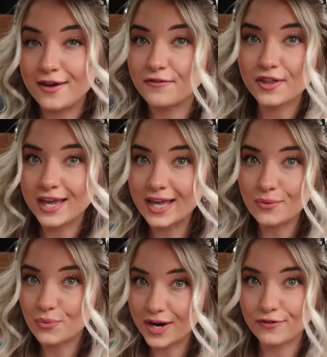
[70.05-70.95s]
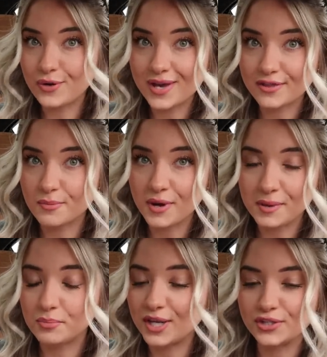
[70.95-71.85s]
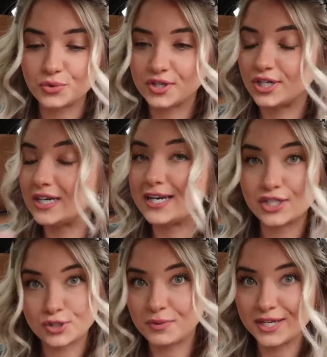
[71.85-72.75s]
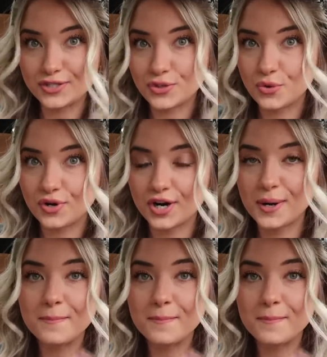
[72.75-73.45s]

I feel like whenever you hit the button place order, it should place the order.